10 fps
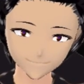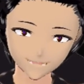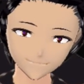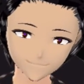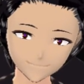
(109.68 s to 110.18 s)

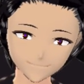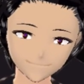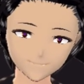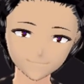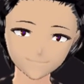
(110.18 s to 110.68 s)
considering this
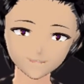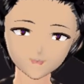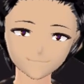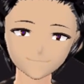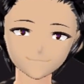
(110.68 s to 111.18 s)
video is
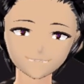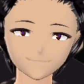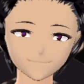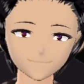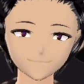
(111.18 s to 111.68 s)
from 14
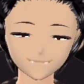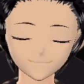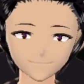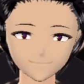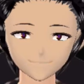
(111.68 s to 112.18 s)
years ago,
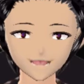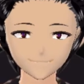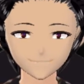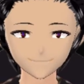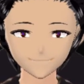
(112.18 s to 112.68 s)
and
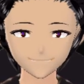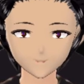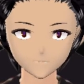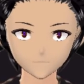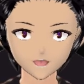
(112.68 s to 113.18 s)
there's
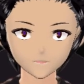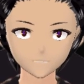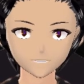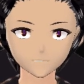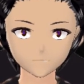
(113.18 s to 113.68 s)
plenty of
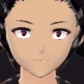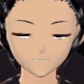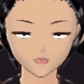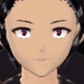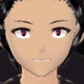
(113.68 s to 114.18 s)
copycat
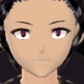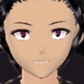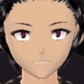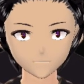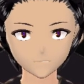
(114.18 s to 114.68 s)
videos out
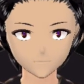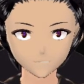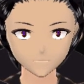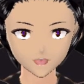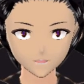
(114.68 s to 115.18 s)
there
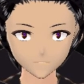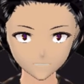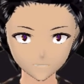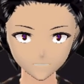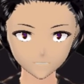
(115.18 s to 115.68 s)
of this
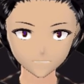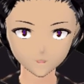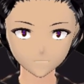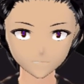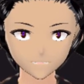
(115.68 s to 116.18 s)
creature,
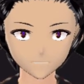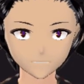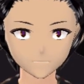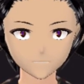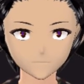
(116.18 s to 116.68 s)
I want to
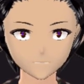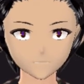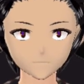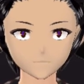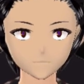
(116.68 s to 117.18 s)
say this
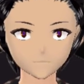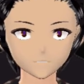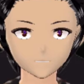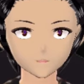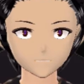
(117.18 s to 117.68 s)
video
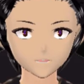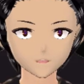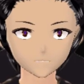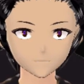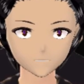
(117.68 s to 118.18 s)
maybe
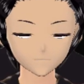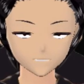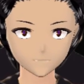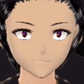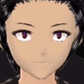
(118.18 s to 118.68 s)

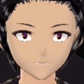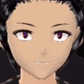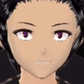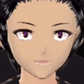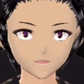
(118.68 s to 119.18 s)
promoted the
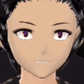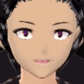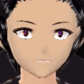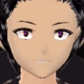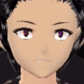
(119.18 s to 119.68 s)
whole
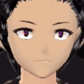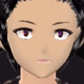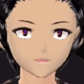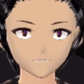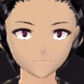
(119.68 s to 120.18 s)
Rake
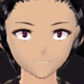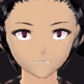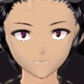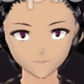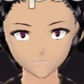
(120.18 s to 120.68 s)

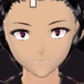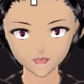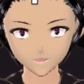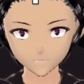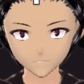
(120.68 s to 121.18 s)
creepypasta
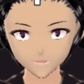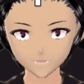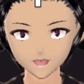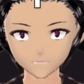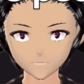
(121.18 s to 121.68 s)
uh, because they
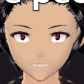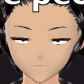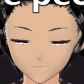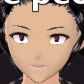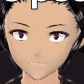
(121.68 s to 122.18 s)
both came
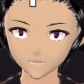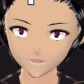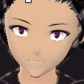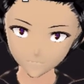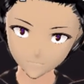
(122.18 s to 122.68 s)
out at